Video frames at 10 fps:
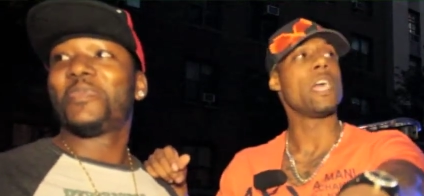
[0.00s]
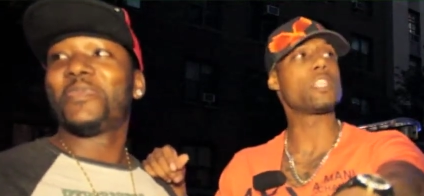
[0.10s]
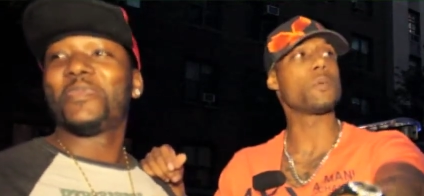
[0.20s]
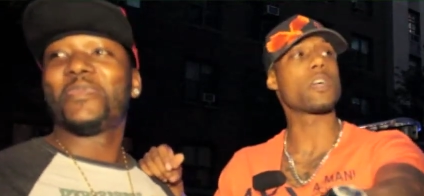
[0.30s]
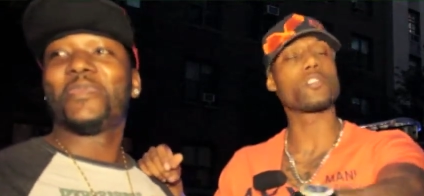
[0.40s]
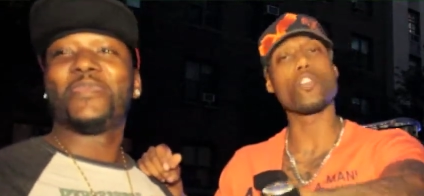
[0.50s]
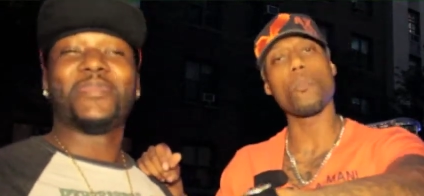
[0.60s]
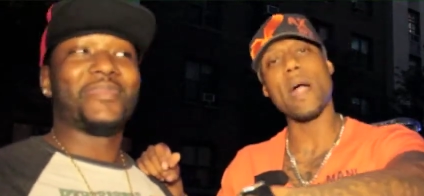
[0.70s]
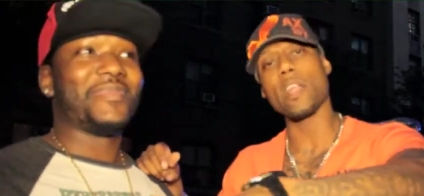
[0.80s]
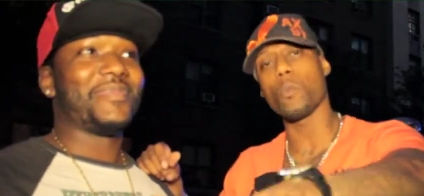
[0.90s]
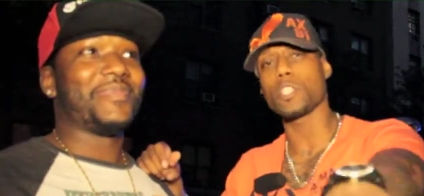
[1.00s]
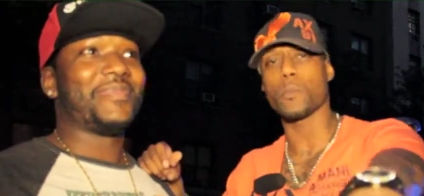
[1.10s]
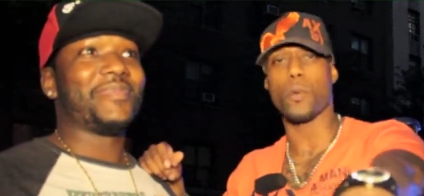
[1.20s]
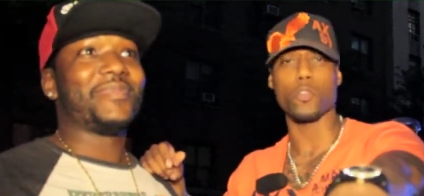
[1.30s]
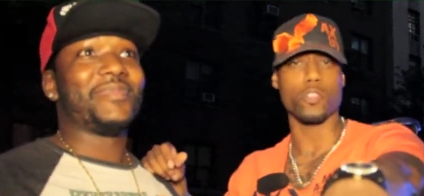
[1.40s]
Speaker 1: is because no matter what
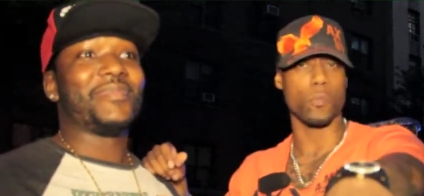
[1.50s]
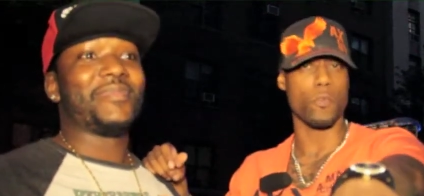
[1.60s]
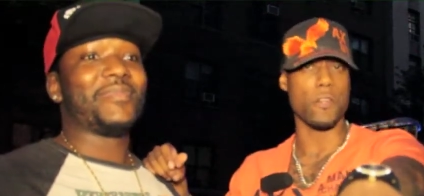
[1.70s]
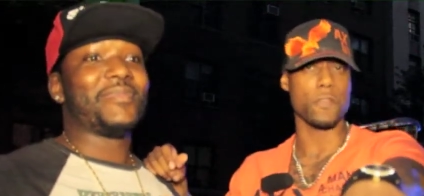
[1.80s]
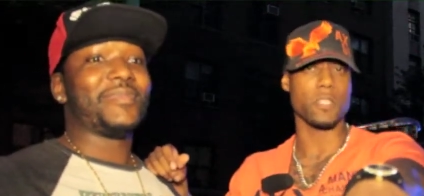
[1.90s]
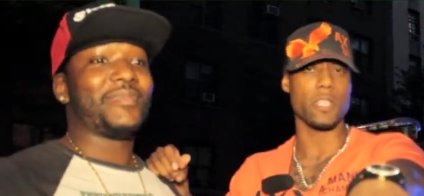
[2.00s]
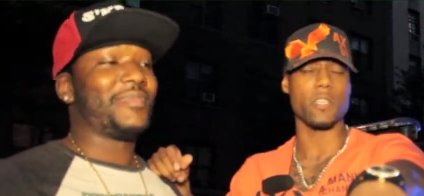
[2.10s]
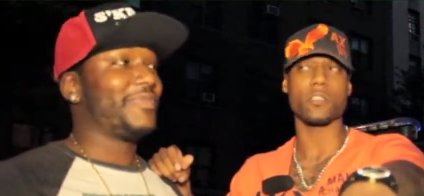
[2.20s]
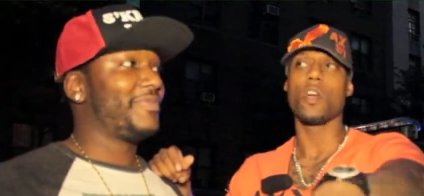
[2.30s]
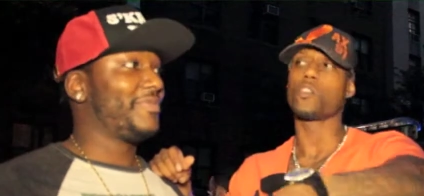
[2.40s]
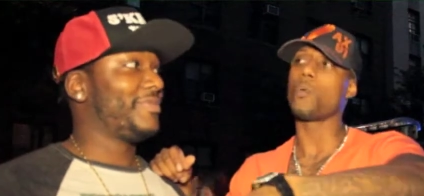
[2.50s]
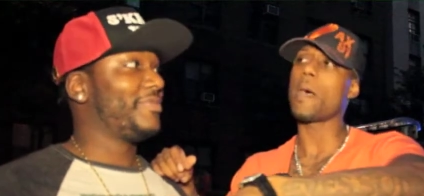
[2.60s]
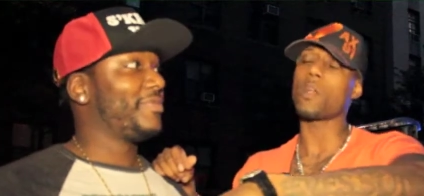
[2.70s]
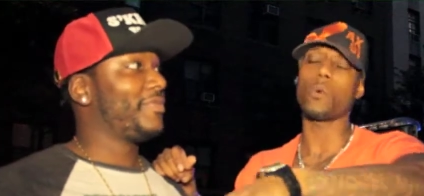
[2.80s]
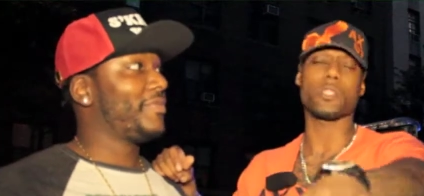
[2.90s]
your personal preference is, no
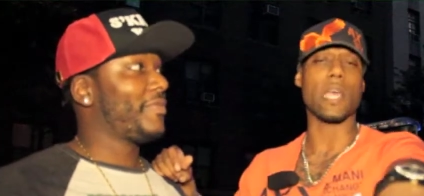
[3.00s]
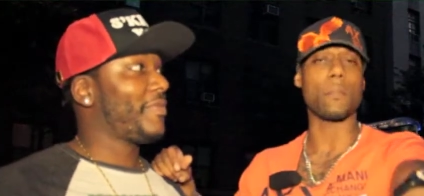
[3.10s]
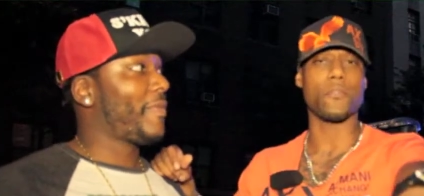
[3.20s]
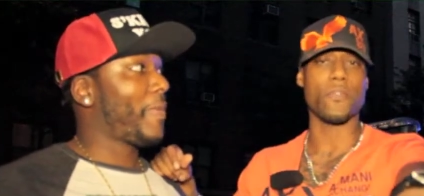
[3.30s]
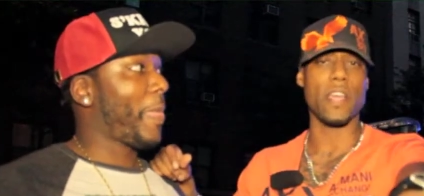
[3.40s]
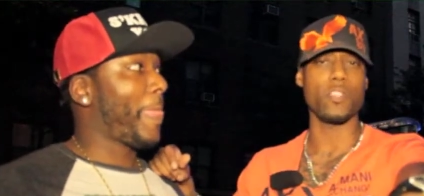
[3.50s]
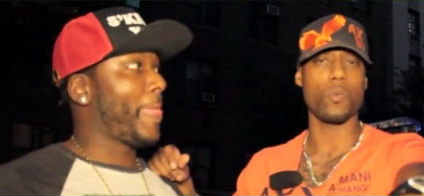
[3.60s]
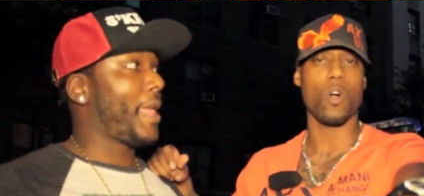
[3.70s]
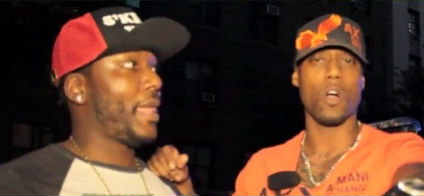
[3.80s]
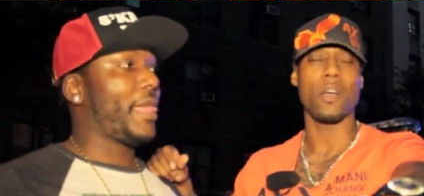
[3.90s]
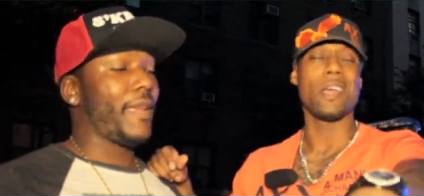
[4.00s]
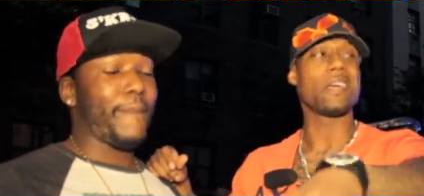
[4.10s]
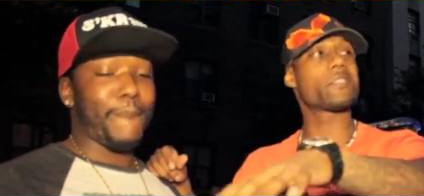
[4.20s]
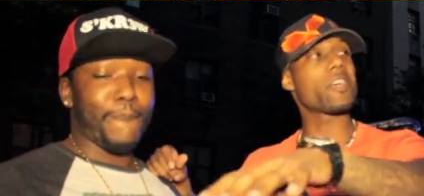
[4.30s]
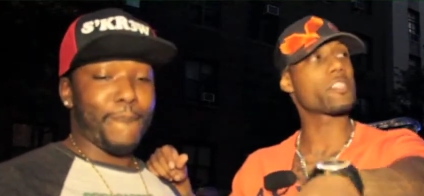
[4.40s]
matter what type of fan you are,
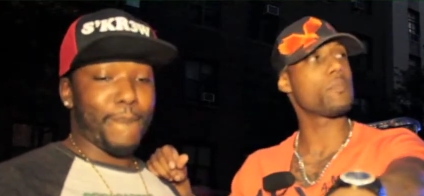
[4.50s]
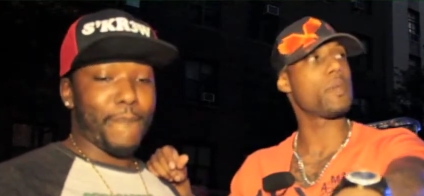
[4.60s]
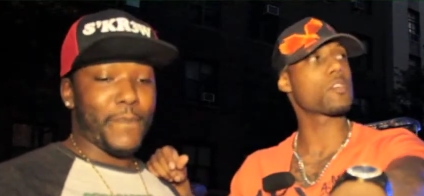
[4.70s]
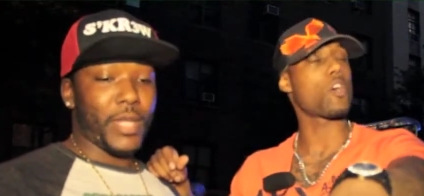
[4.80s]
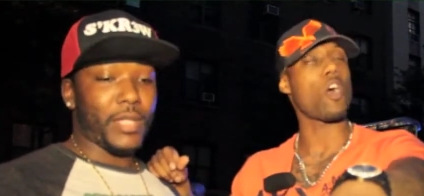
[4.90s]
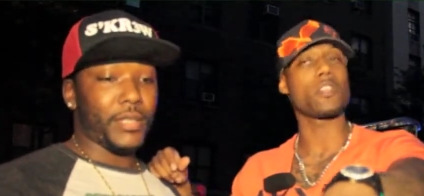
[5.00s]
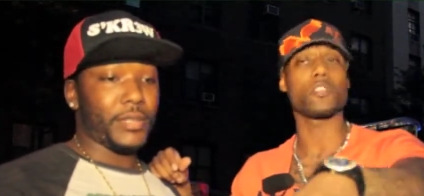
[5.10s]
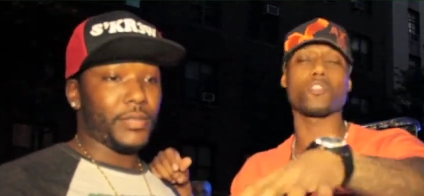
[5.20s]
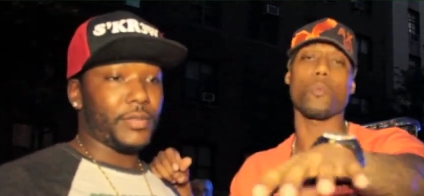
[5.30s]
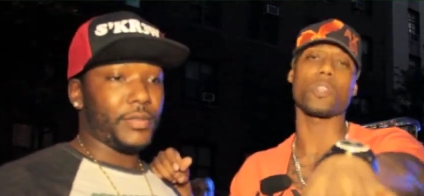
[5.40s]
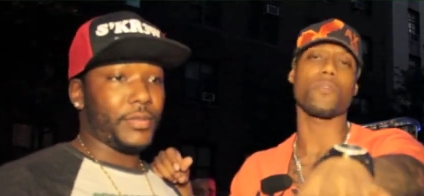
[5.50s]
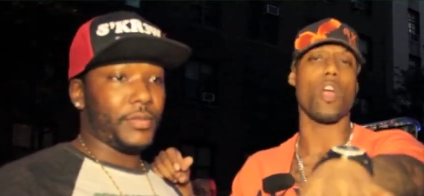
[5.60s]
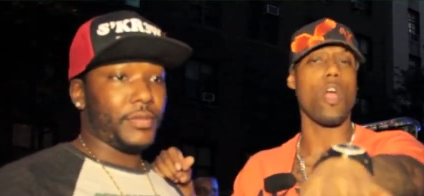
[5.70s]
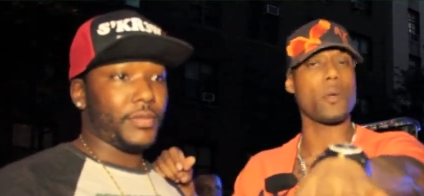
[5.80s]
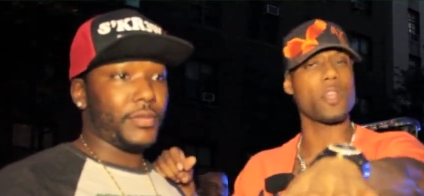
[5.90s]
it's such a big card and there's so much
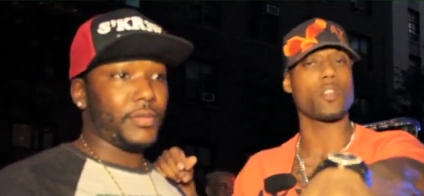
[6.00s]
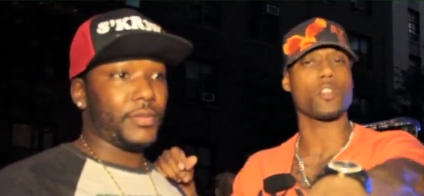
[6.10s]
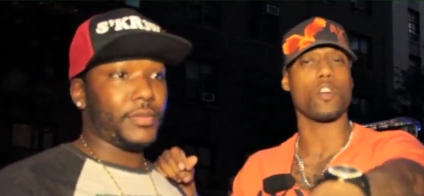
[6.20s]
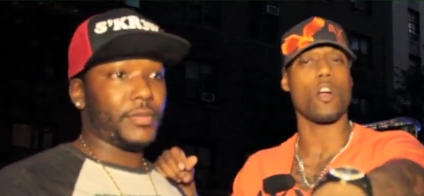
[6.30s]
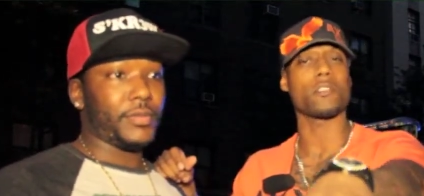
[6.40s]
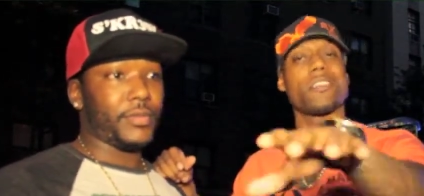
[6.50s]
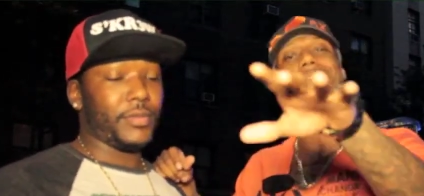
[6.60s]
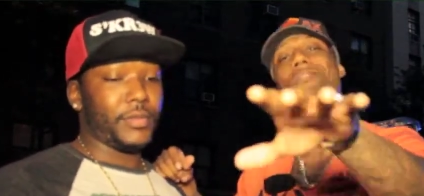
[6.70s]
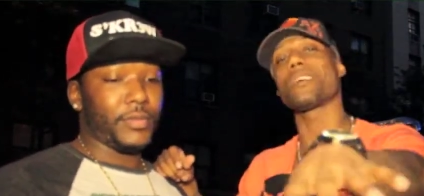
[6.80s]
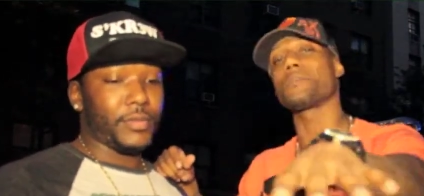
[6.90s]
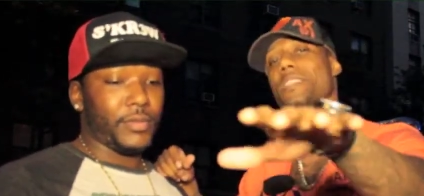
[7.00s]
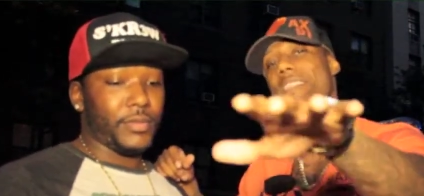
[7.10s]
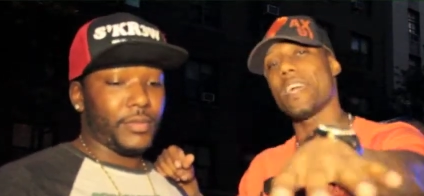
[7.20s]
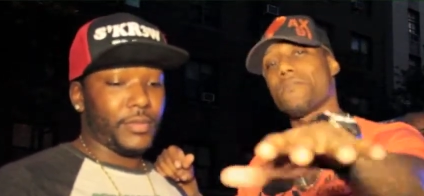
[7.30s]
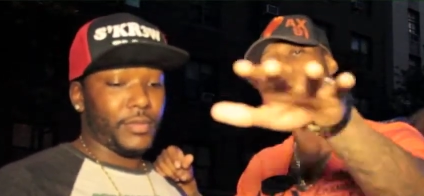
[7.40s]
variety on the card, there's something
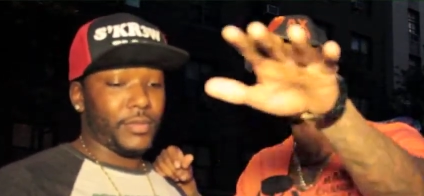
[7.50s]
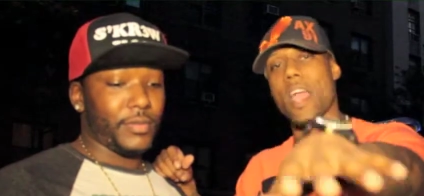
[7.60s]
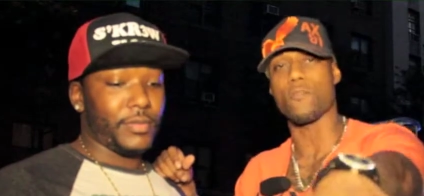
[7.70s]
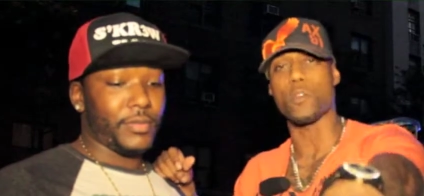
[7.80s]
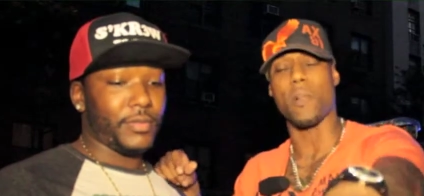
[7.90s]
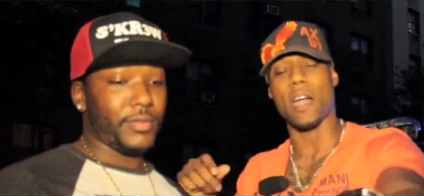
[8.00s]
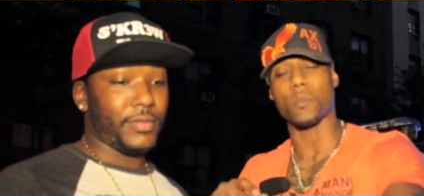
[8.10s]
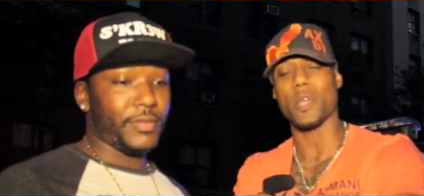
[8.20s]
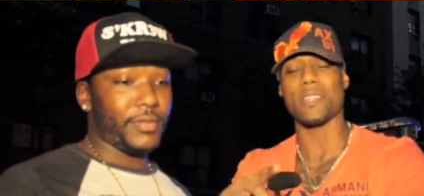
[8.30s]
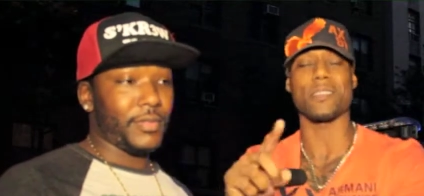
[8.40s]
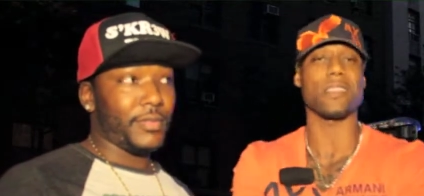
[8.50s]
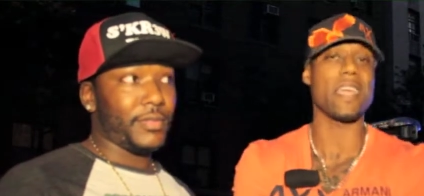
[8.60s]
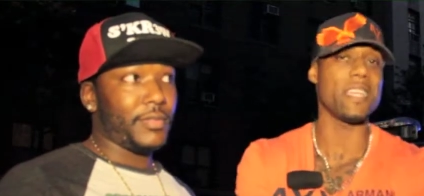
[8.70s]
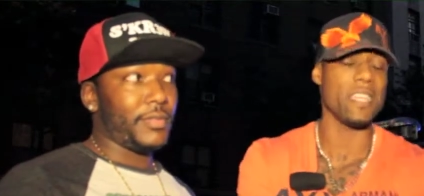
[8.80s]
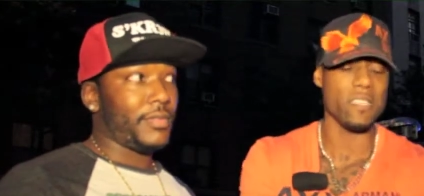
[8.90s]
there for everybody. We got the
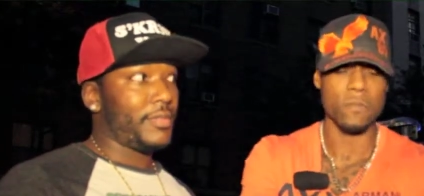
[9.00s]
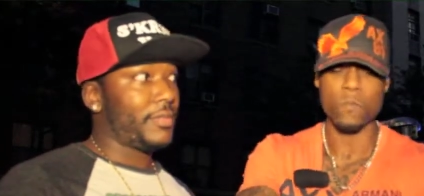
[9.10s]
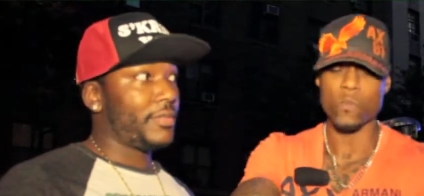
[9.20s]
ladies,